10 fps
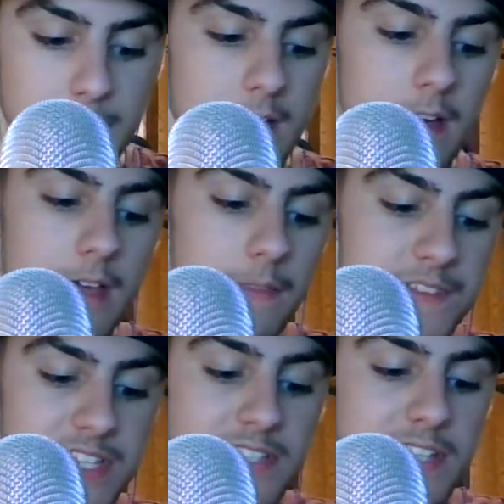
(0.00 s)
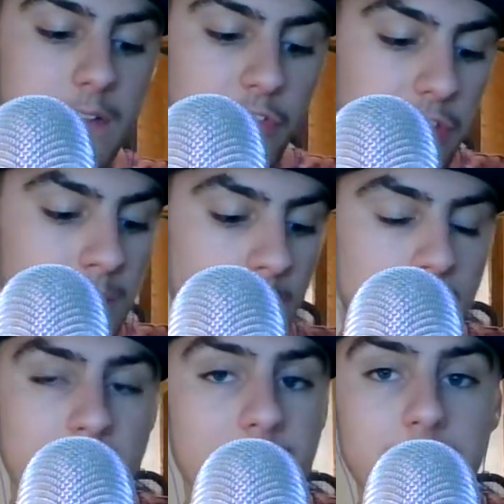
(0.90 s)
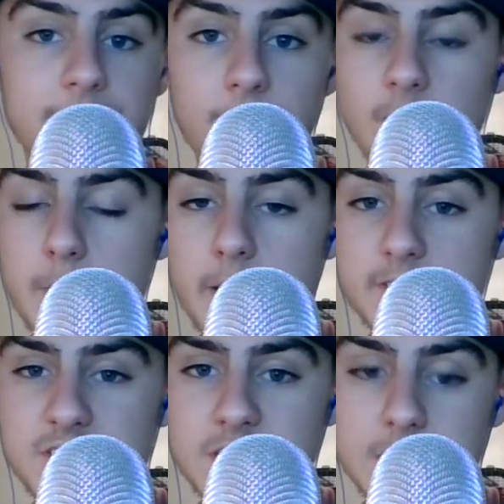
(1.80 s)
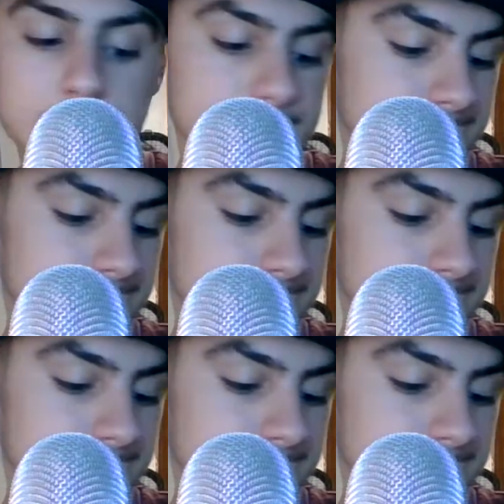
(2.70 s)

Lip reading: yeah, in the 16th seat, I have Fulham FC.